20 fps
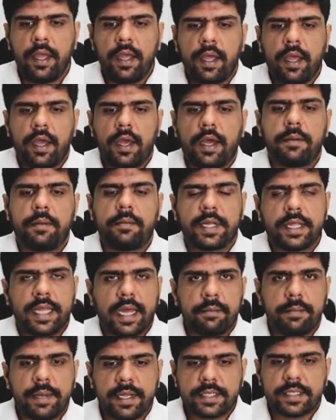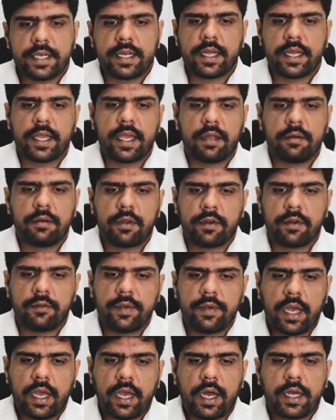Uh, but that being said, again, you know,
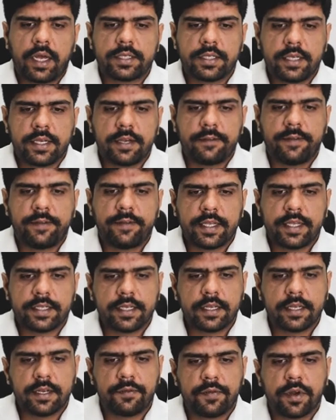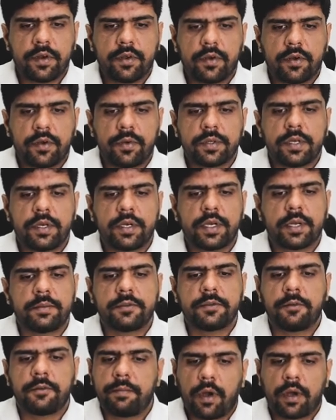we are seeing a very significant growth in terms
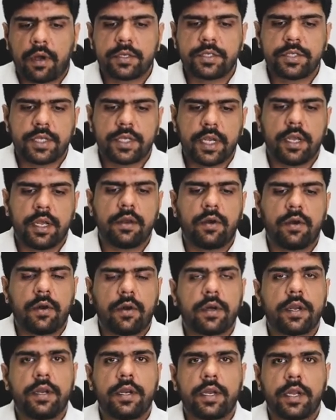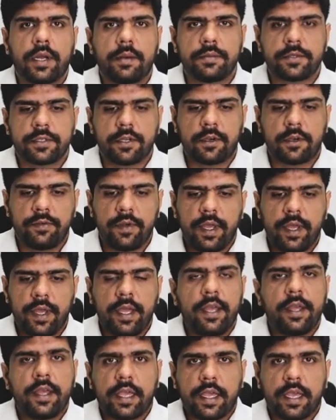of blockchain or in terms of
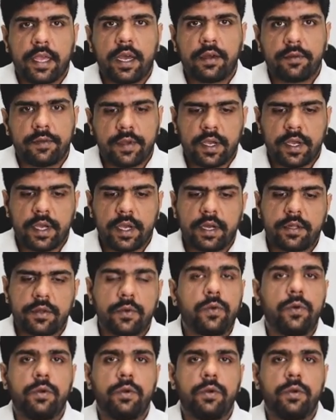AR, VR, the whole